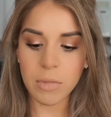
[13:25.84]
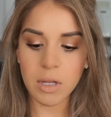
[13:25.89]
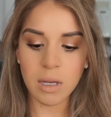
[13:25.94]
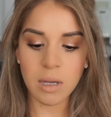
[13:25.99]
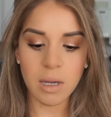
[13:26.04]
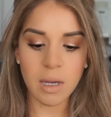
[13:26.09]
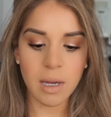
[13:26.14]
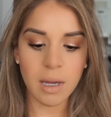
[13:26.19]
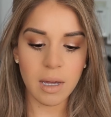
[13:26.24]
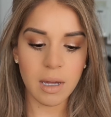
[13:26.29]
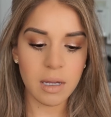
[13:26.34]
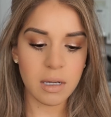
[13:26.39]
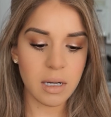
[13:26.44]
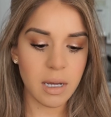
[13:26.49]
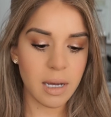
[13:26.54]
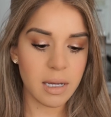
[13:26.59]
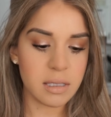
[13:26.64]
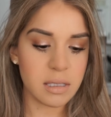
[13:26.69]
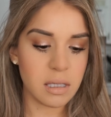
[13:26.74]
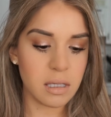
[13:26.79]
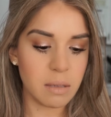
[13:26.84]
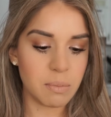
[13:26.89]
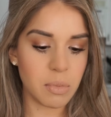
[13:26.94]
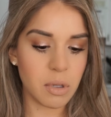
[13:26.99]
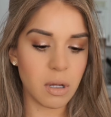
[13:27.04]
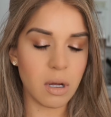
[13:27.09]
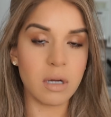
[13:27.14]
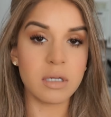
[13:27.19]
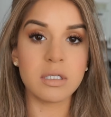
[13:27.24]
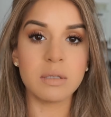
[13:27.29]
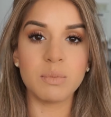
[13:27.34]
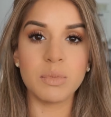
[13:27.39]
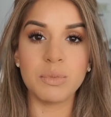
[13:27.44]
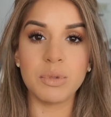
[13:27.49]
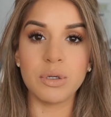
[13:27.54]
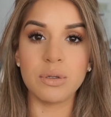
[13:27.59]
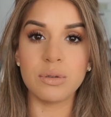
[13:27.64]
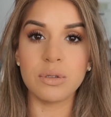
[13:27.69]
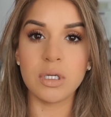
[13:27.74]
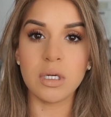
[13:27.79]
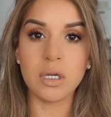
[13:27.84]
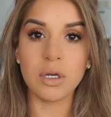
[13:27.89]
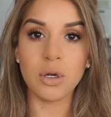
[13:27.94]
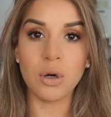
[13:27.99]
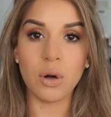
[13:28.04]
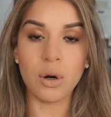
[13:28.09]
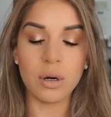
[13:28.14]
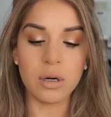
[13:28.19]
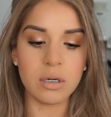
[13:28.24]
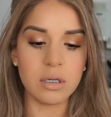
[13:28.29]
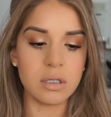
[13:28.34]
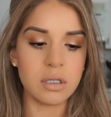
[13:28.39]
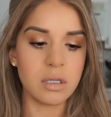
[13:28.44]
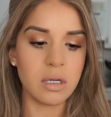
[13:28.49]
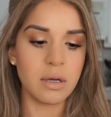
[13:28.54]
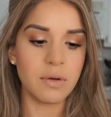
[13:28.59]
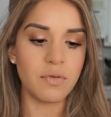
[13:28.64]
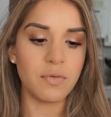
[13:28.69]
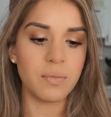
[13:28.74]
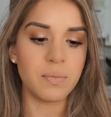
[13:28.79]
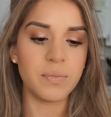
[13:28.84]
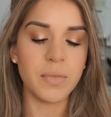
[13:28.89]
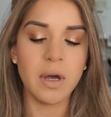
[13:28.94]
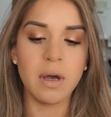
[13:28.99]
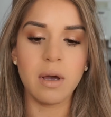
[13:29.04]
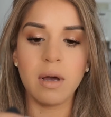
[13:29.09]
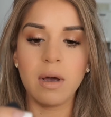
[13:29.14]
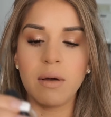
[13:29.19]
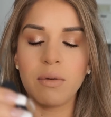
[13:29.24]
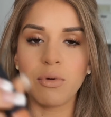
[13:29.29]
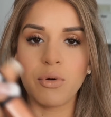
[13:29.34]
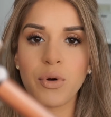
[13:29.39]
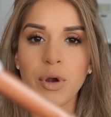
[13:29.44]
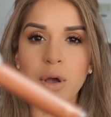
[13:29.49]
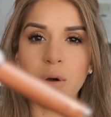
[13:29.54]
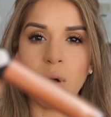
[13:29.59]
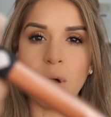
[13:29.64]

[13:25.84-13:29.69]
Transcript: And as lip gloss, I'm gonna be using NARS Greek